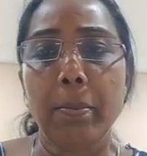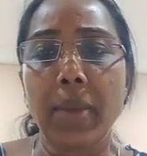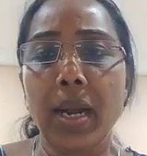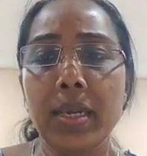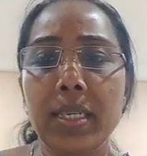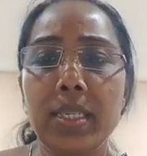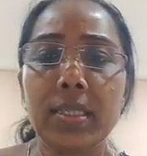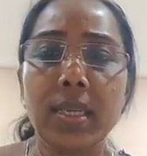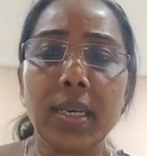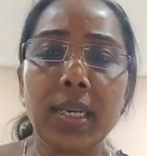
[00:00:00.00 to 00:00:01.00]

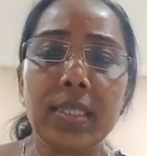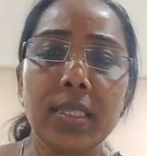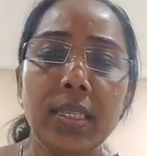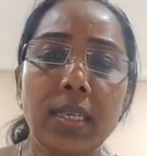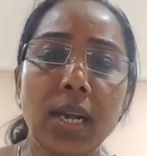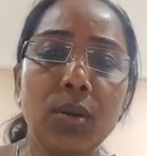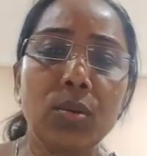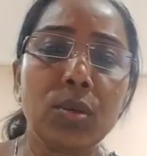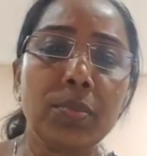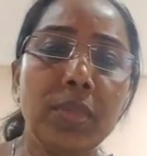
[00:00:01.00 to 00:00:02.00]
parties arising
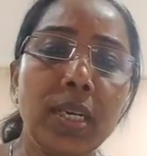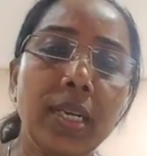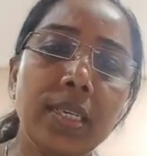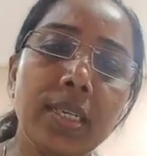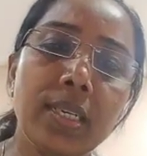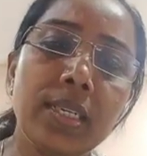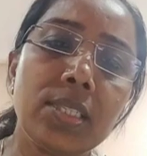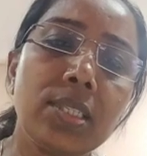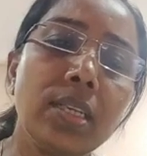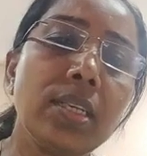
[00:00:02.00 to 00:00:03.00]
out of the
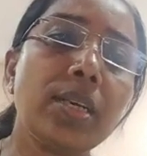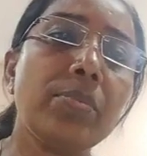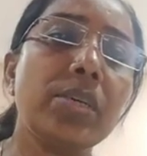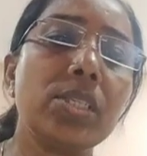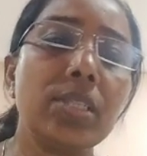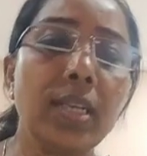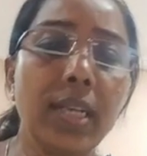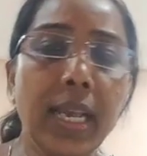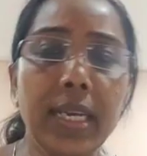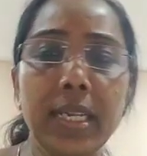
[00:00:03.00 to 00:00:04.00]
international commercial
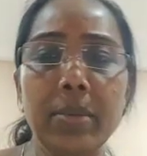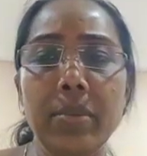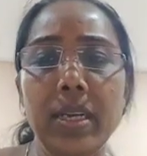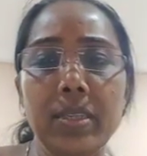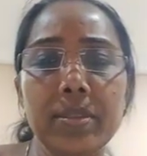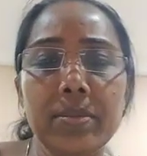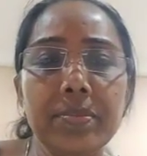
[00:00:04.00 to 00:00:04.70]
agreement.